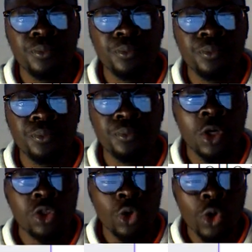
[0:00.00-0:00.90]
So
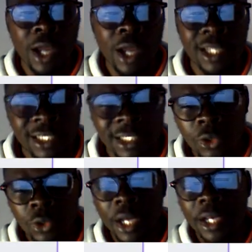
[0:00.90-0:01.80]
guys, that is how you can
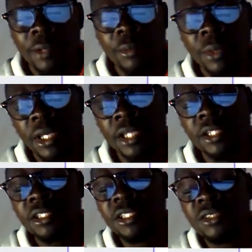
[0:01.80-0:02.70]
make editing
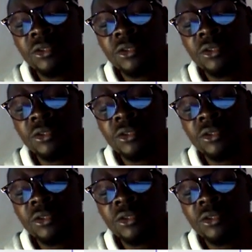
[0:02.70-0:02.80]
to your